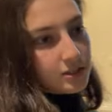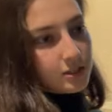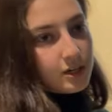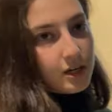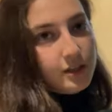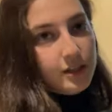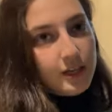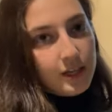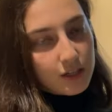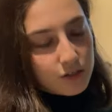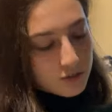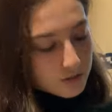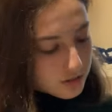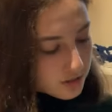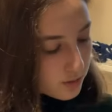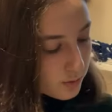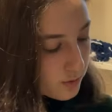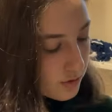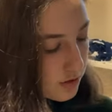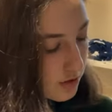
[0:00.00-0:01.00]
turn on, the
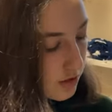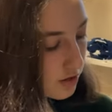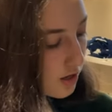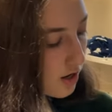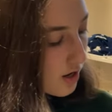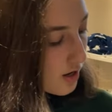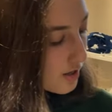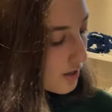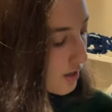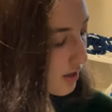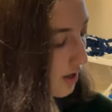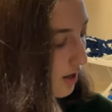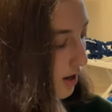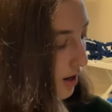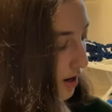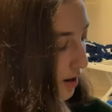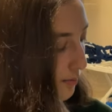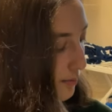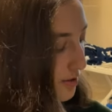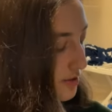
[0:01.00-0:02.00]
electricity will turn on.
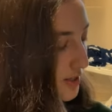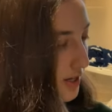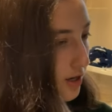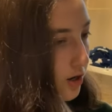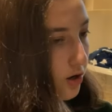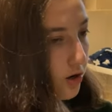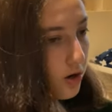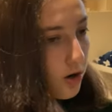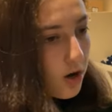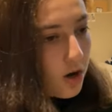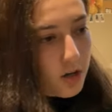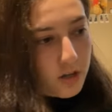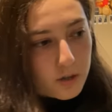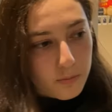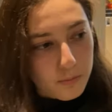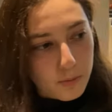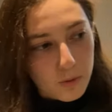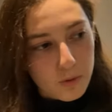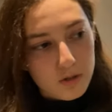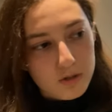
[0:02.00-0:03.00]
All the
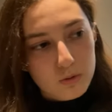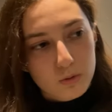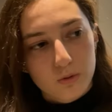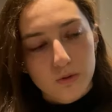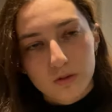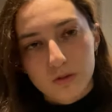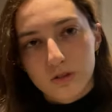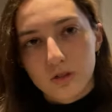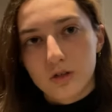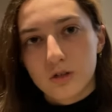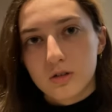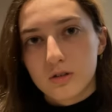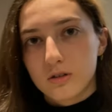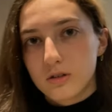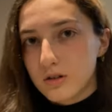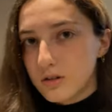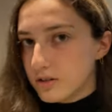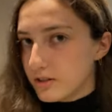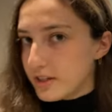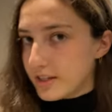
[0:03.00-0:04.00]
ports will turn,
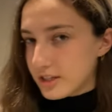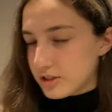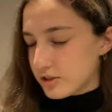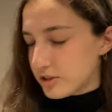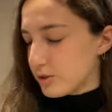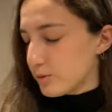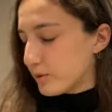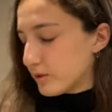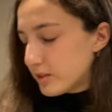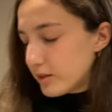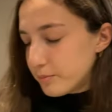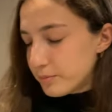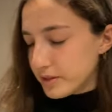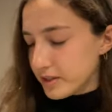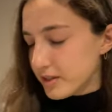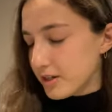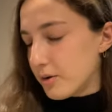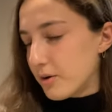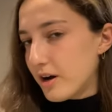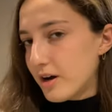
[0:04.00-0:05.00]
the electricity will completely
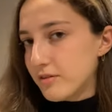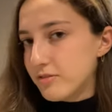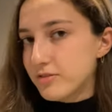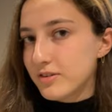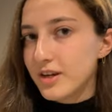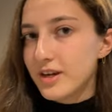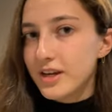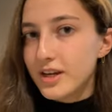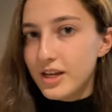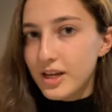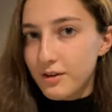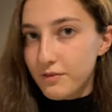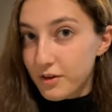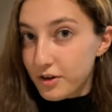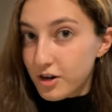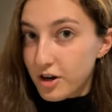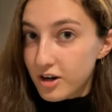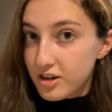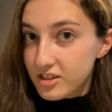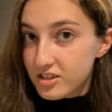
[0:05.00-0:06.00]
go off if your
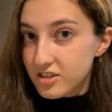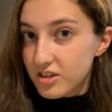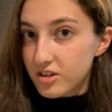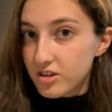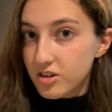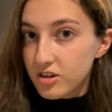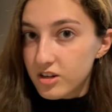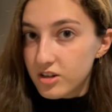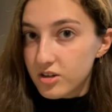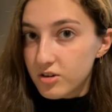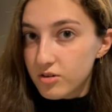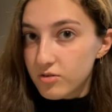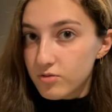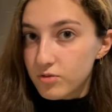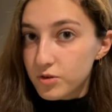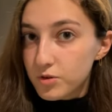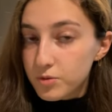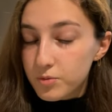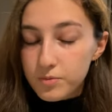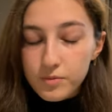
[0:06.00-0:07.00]
card is not in your
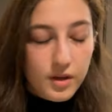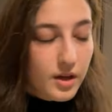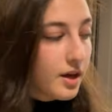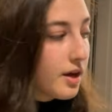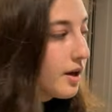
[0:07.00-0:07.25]
room,